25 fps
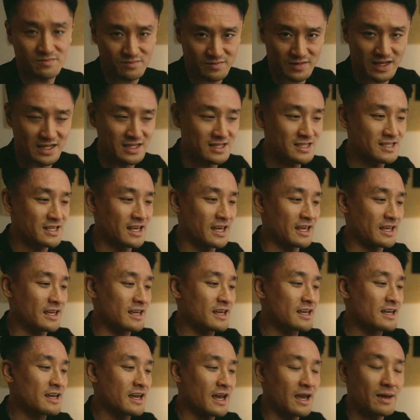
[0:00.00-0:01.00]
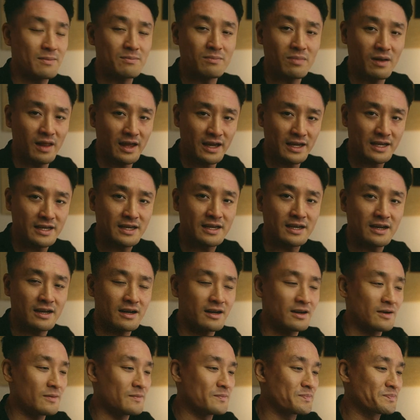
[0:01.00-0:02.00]
let's say, a black
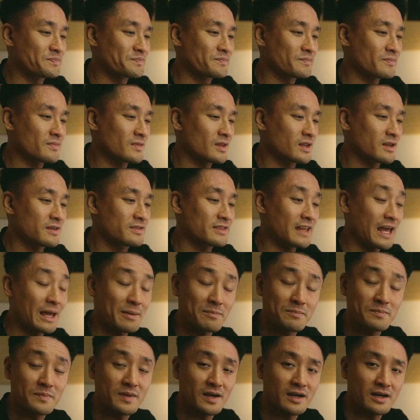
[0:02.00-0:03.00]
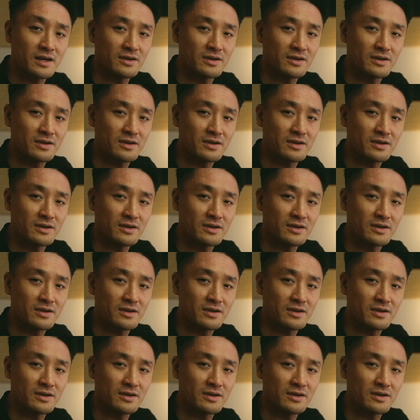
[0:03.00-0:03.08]
tape.